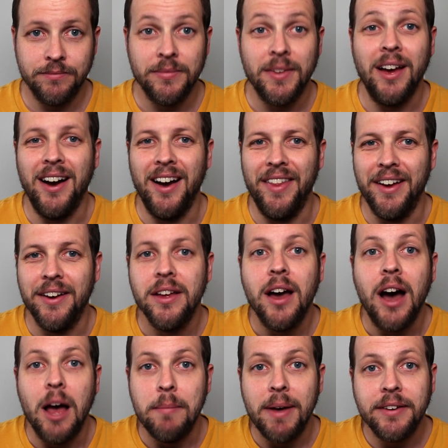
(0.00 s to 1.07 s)
Hi there,
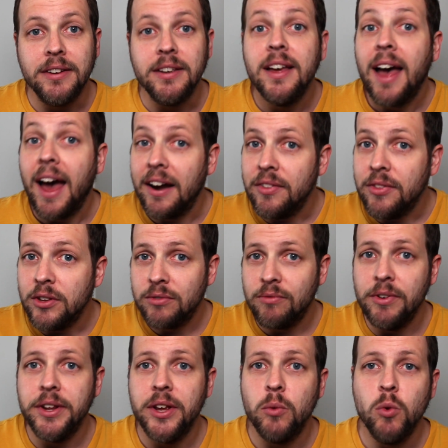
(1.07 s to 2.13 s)
I'm Andy, and in this
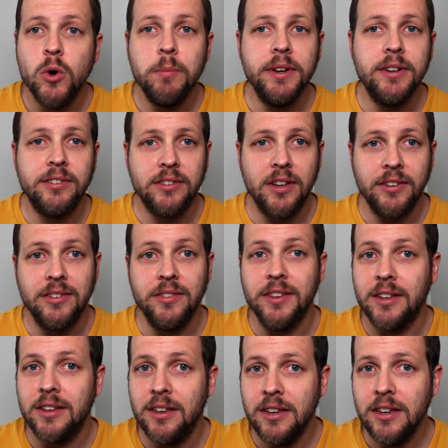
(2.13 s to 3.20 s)
video we'll be discussing the
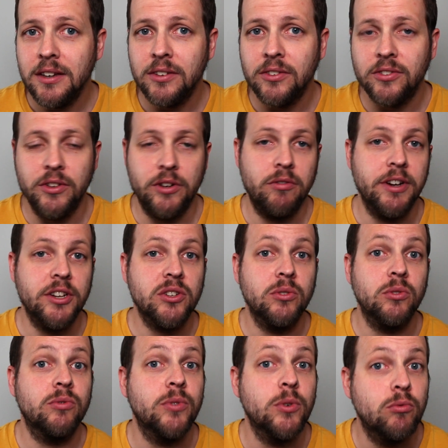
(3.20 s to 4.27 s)
key
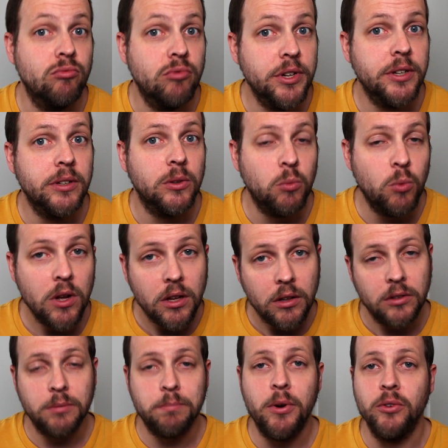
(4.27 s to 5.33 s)
considerations for
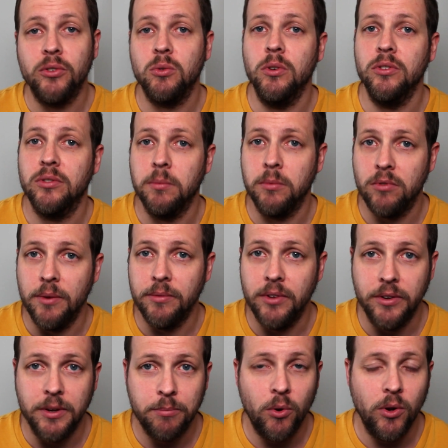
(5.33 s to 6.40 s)
real-world post-quantum
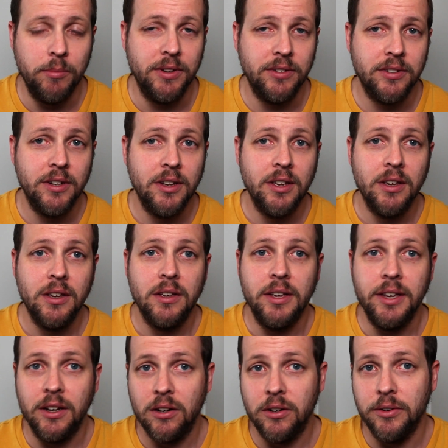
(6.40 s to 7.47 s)
crypto deployment,
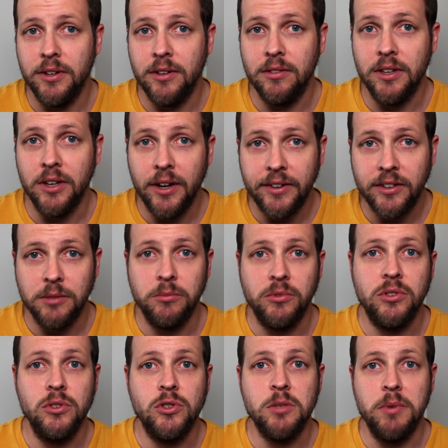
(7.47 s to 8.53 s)
including the
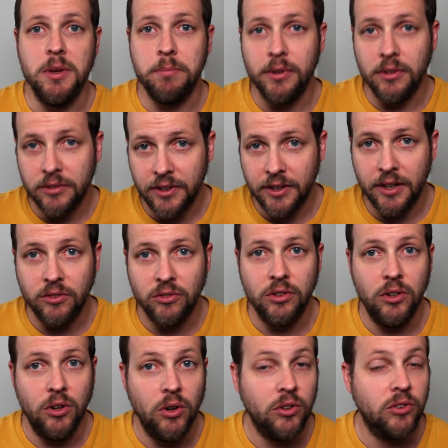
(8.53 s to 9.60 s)
items you should be building into
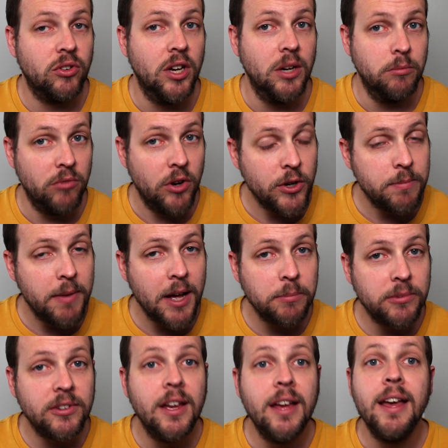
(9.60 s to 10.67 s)
long-term
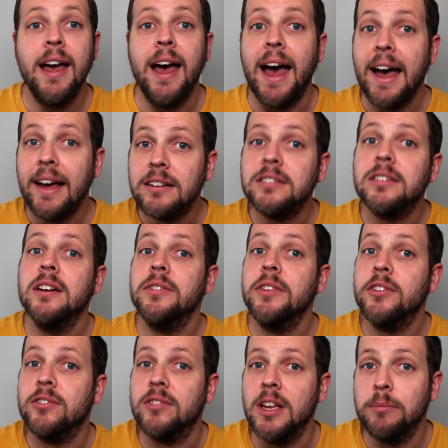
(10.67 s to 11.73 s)
roadmaps and the
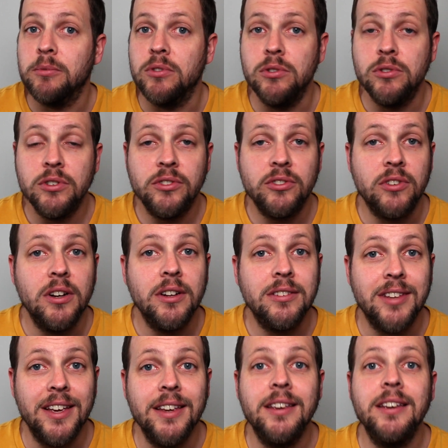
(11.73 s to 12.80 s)
steps you should start
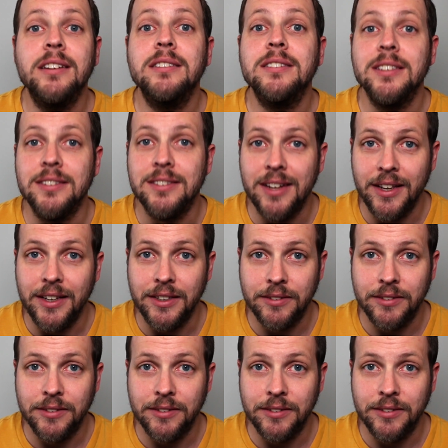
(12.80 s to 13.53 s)
taking today.